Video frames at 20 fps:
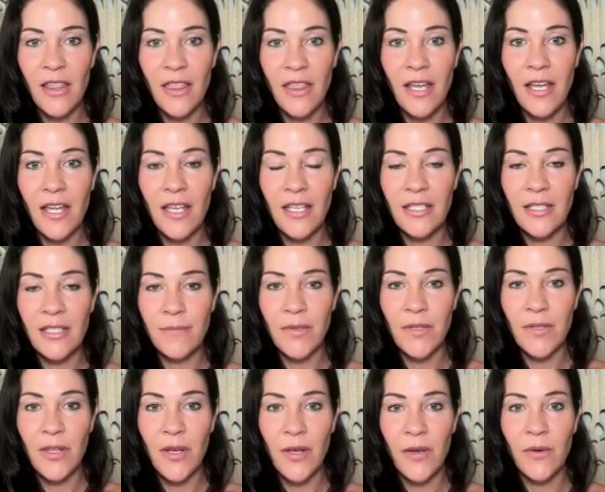that is
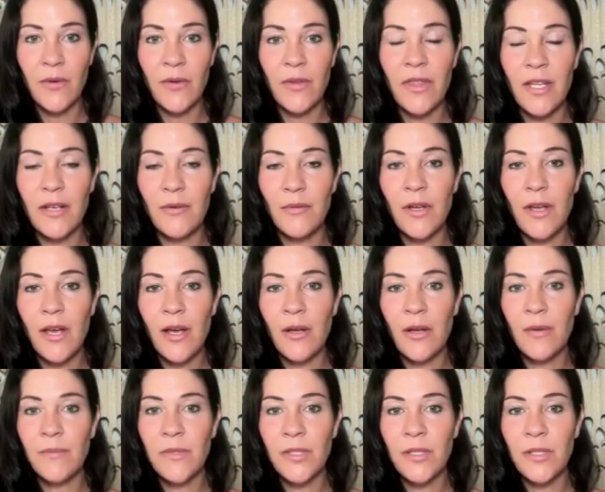below that will help